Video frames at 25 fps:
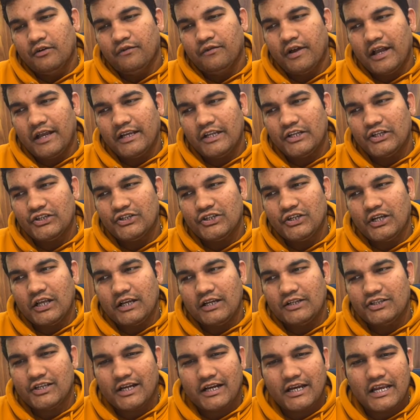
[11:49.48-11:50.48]

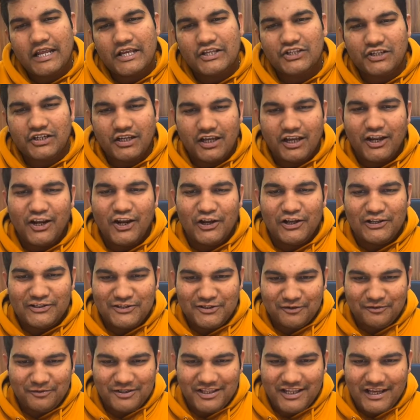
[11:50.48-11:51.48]
financial secularity can
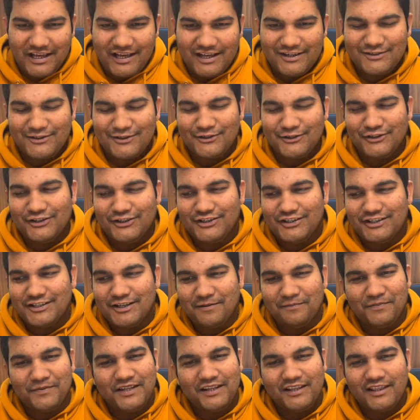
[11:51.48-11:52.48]
also be there so this is
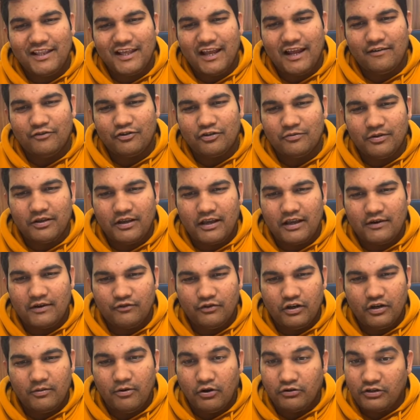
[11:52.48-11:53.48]
something they have to be
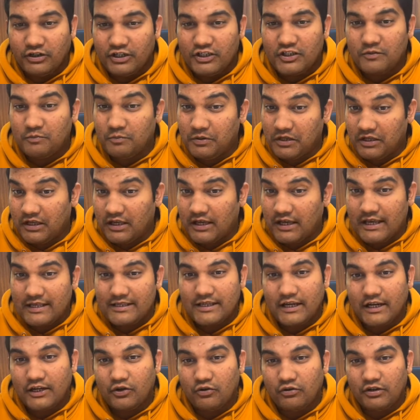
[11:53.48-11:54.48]
careful about in speaking as
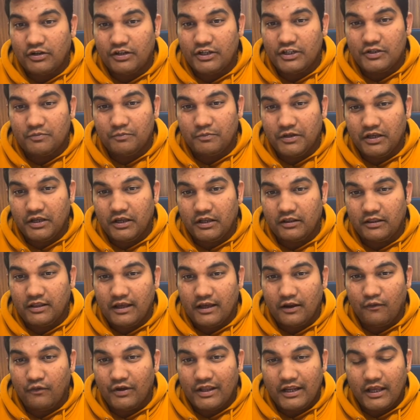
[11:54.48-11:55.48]
i told in speaking they
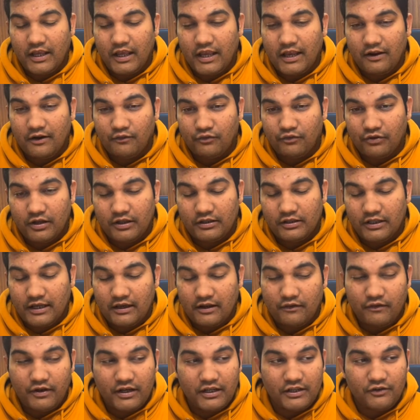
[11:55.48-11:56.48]
are very careful they
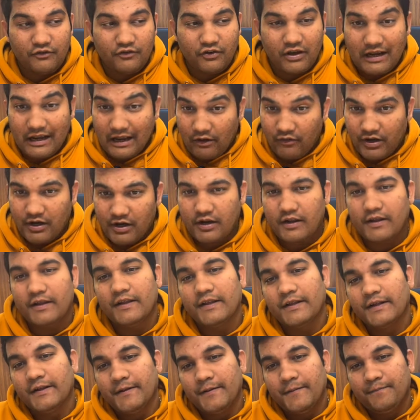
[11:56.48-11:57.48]
are very clever
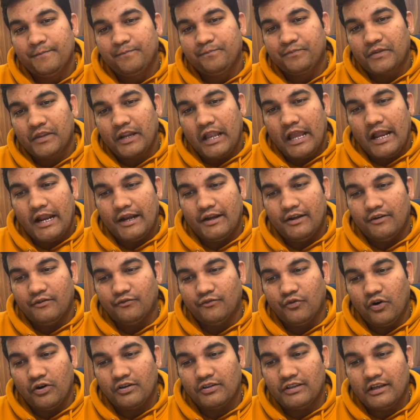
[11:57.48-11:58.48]
and
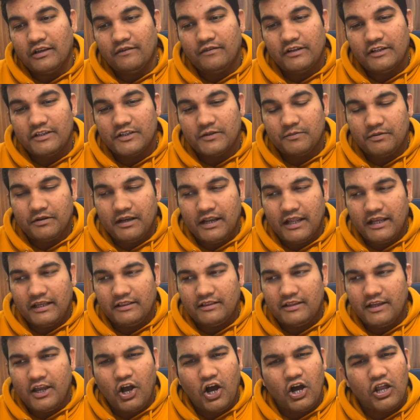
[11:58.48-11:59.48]
what they will speak like
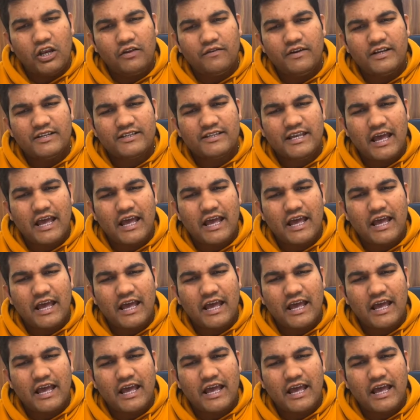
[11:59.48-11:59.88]
they always